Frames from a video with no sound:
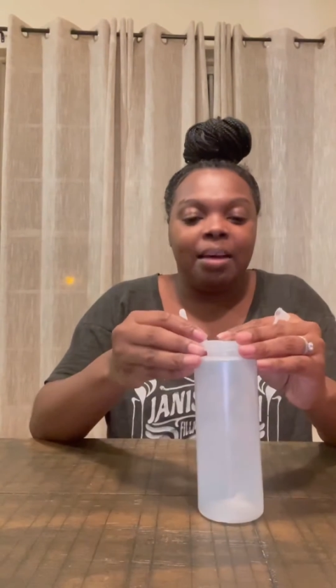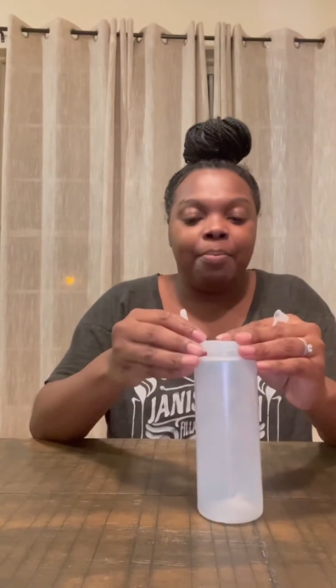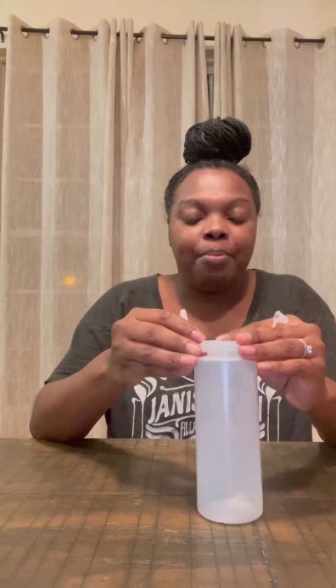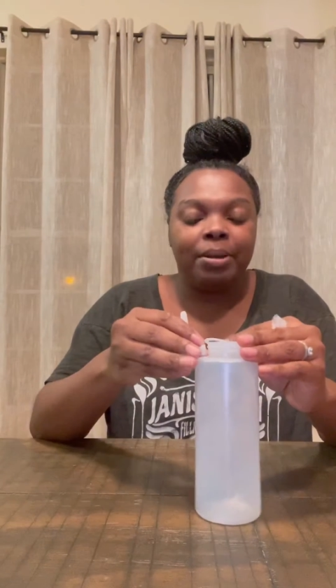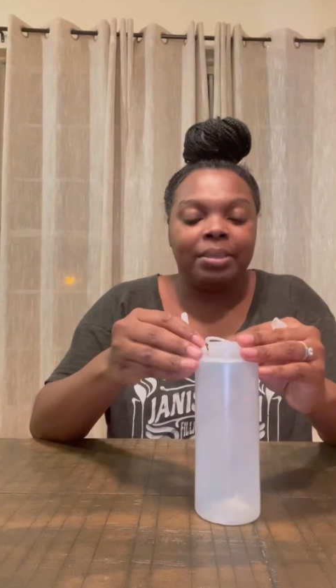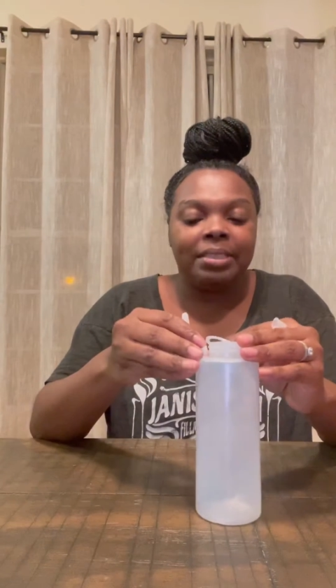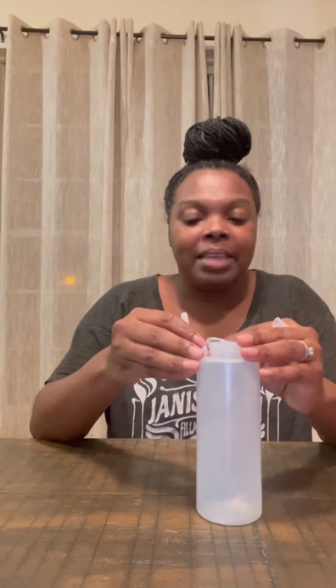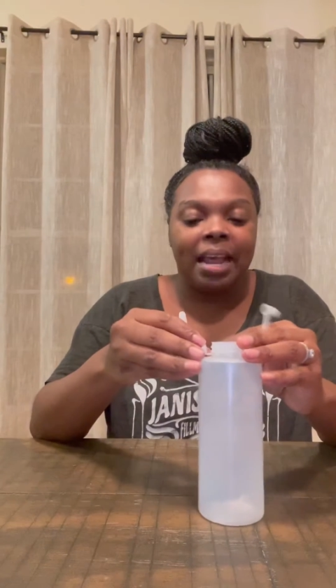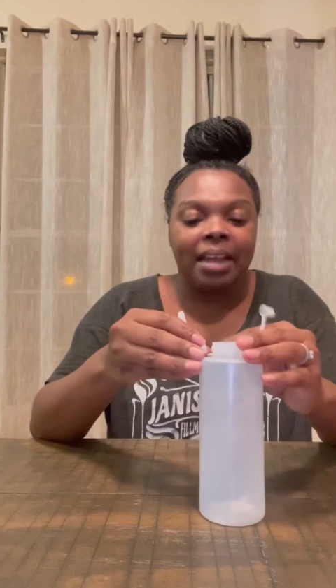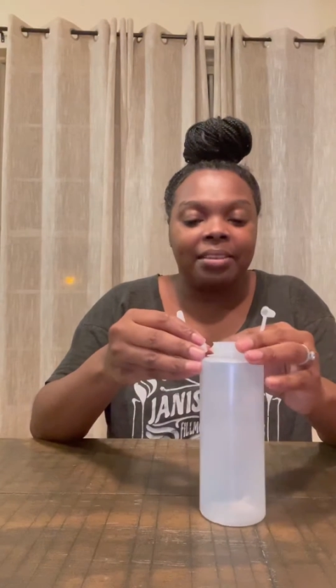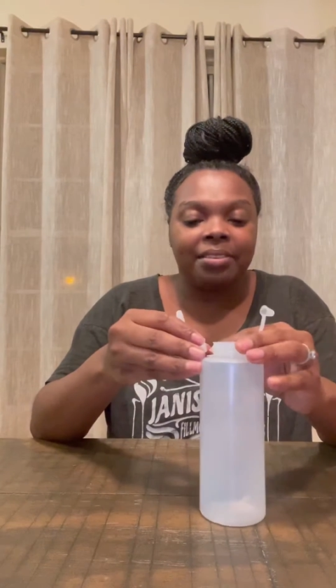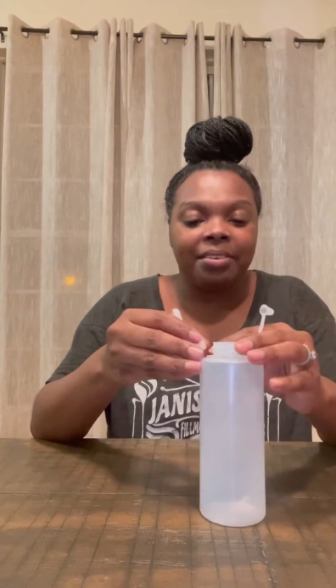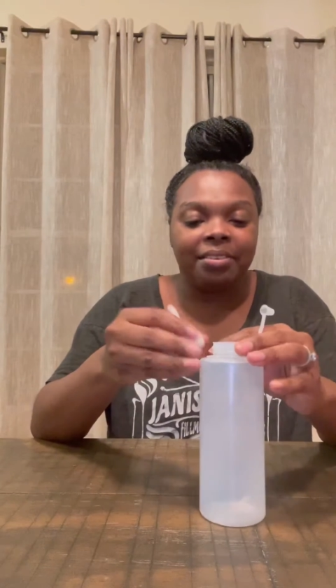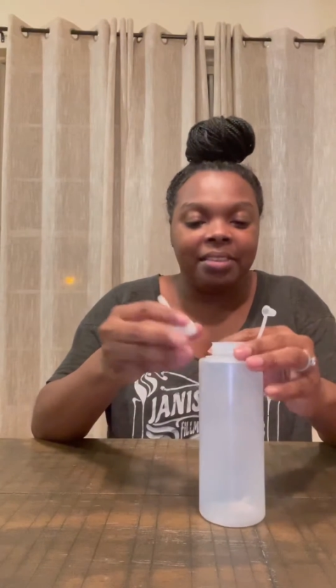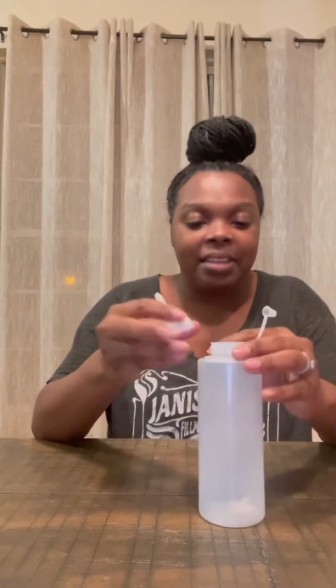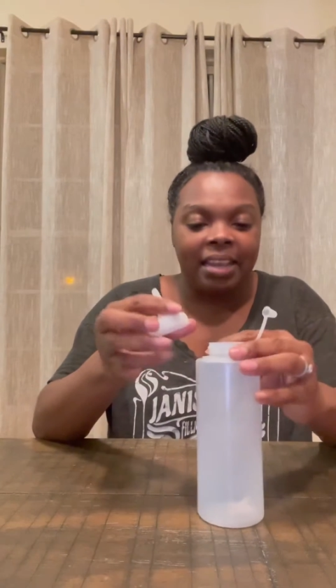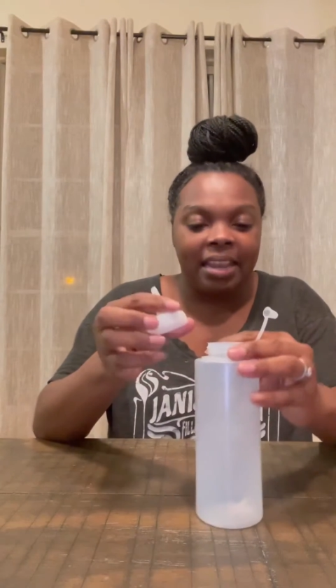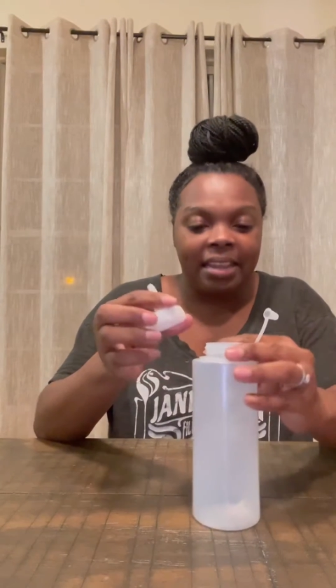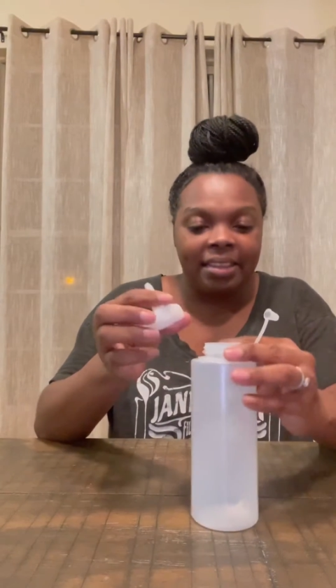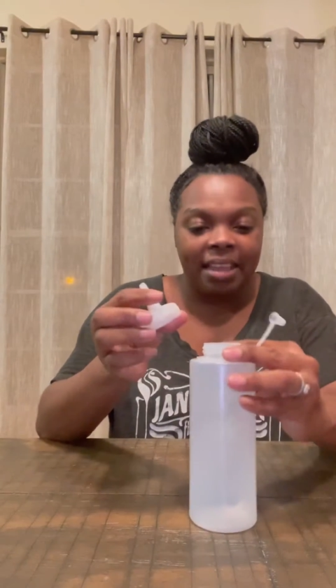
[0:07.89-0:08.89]
protector
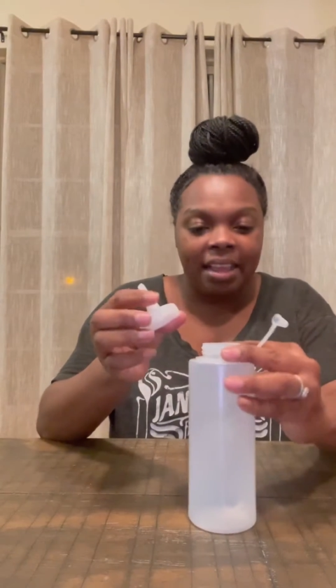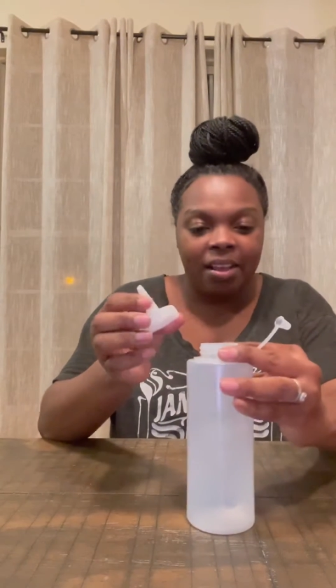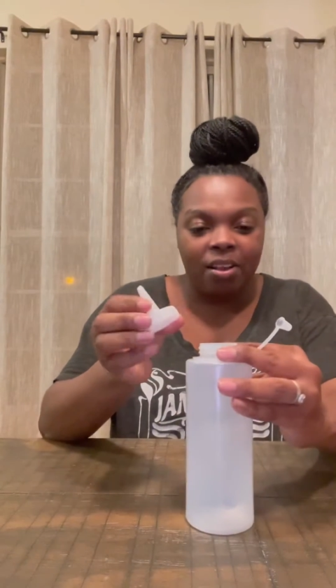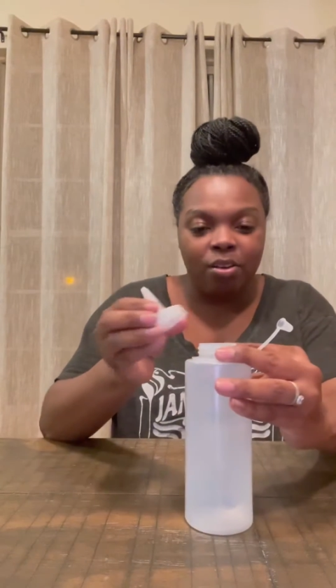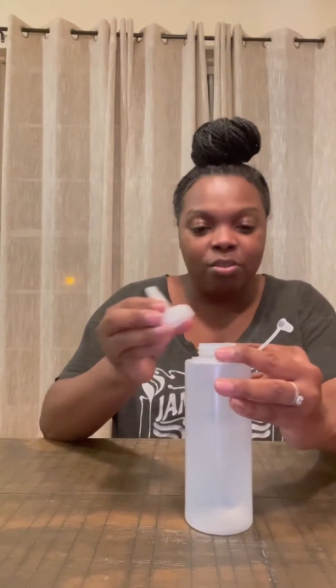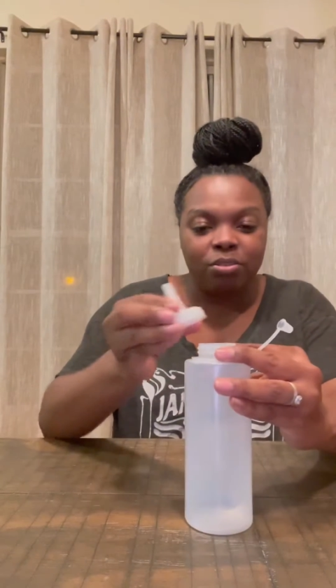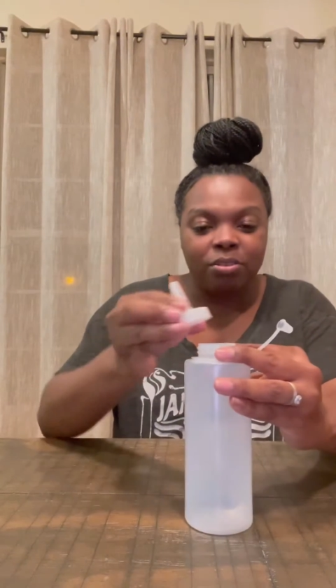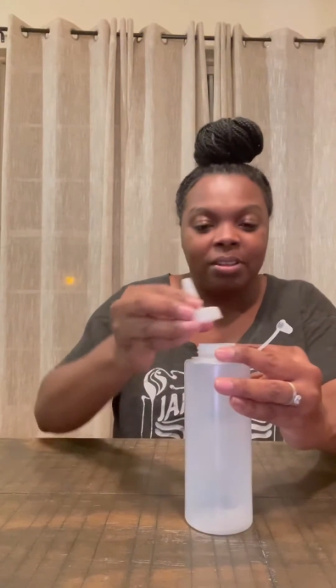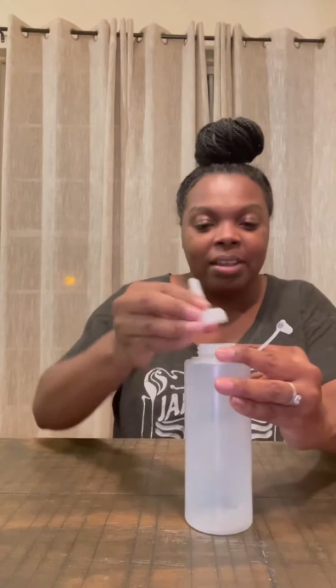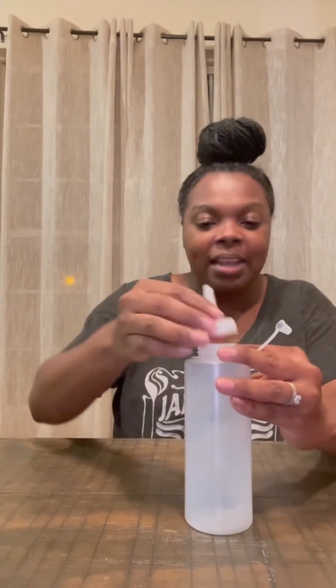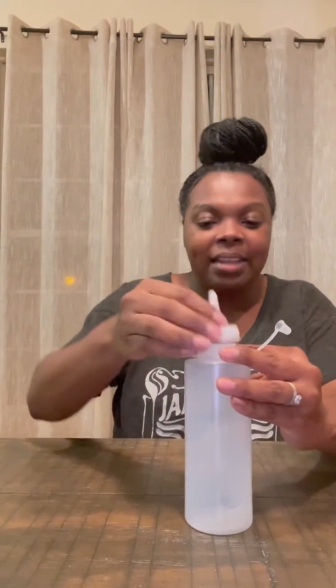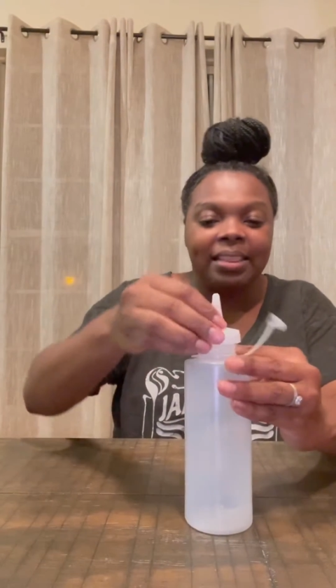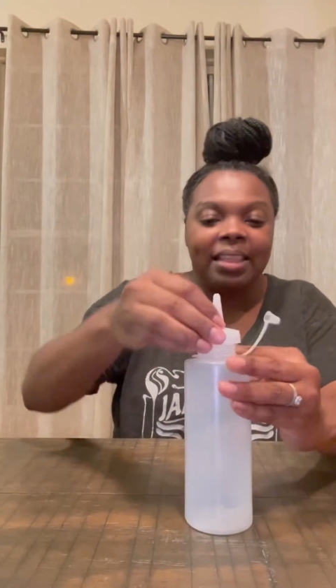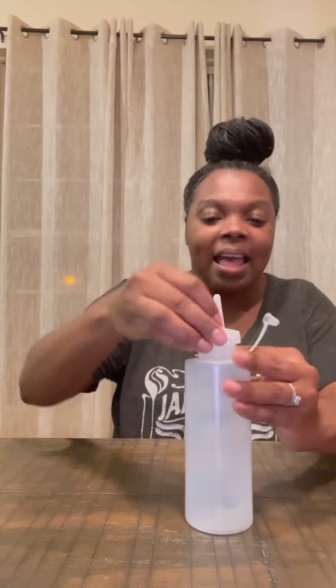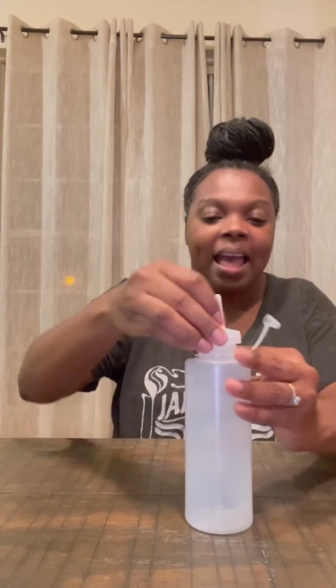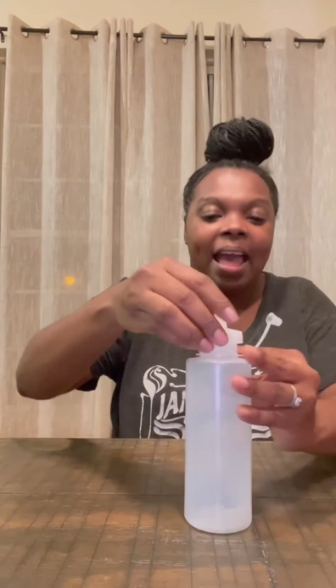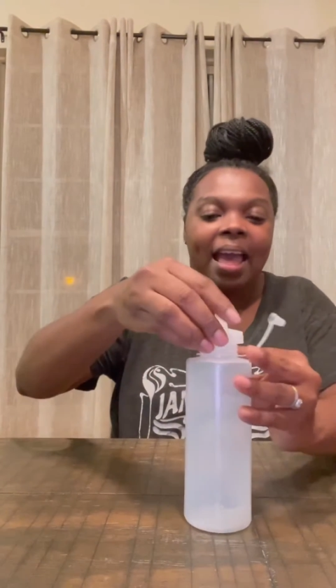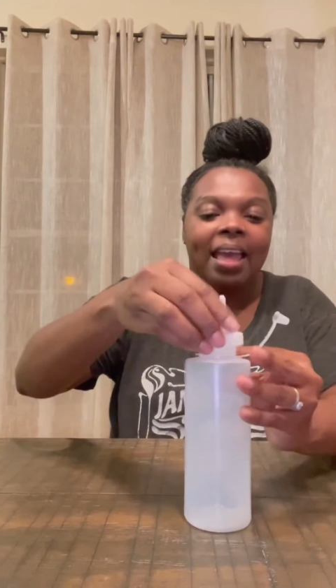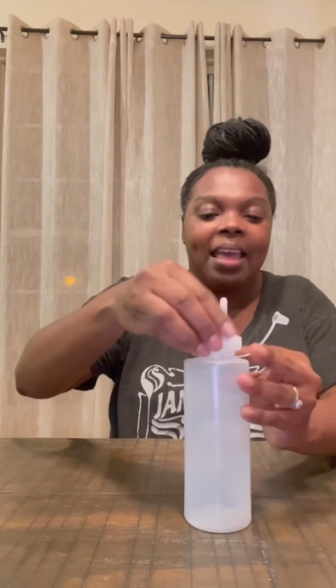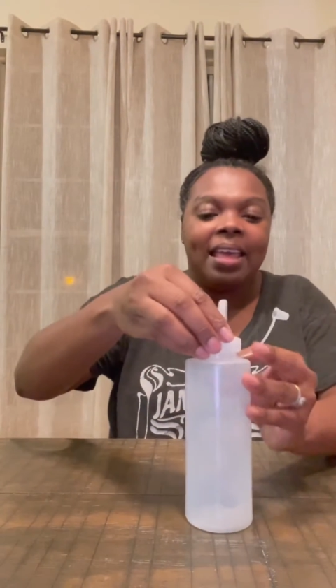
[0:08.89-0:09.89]
lid that goes on like that,